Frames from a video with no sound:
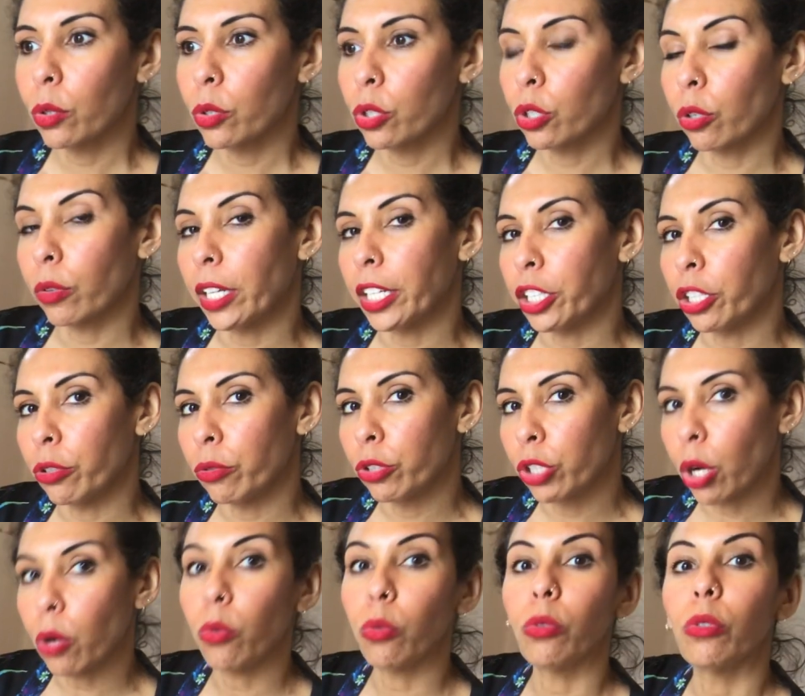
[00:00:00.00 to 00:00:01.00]
so that you
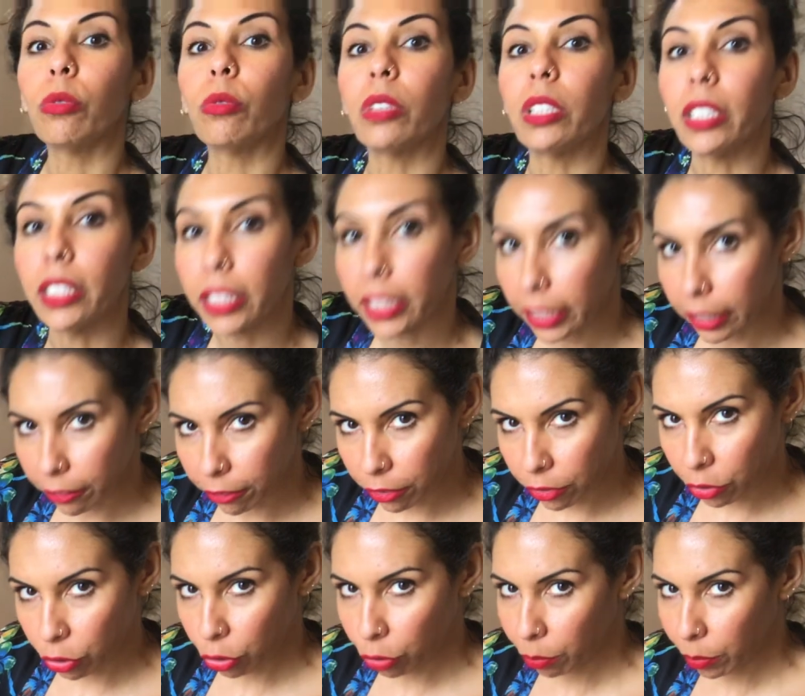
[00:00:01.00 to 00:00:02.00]
don't
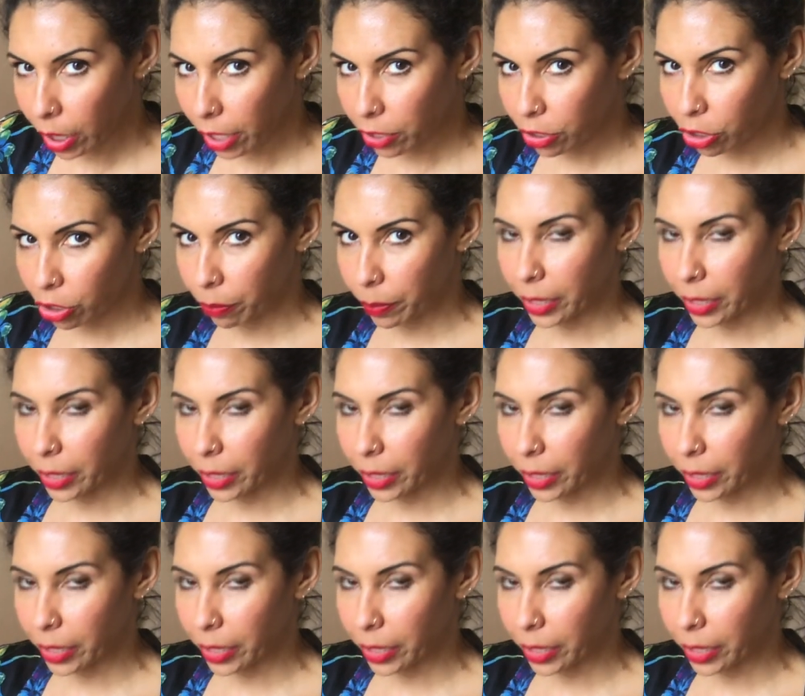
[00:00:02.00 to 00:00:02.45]
give too much.